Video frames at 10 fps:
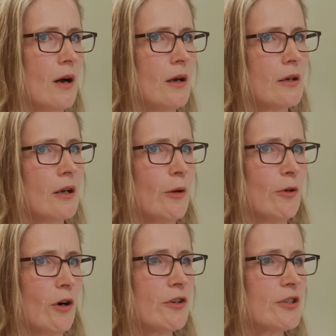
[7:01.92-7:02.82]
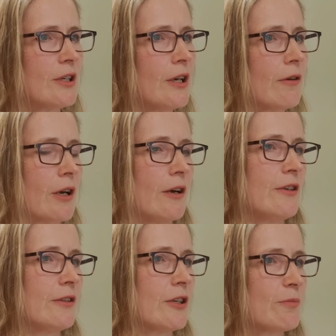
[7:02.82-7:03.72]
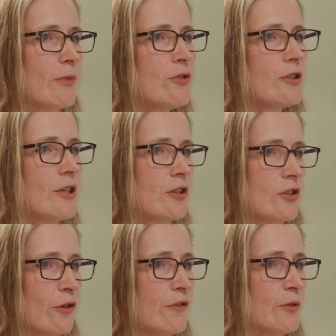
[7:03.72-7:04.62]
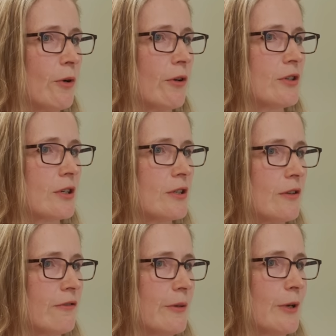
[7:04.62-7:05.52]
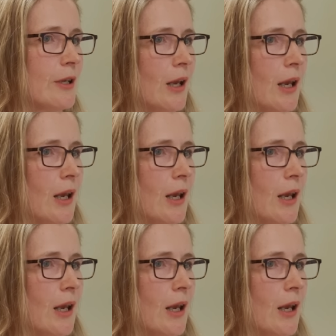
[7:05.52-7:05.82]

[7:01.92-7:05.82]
I don't know. Honestly, Eric, I think that's mostly just office politics in the female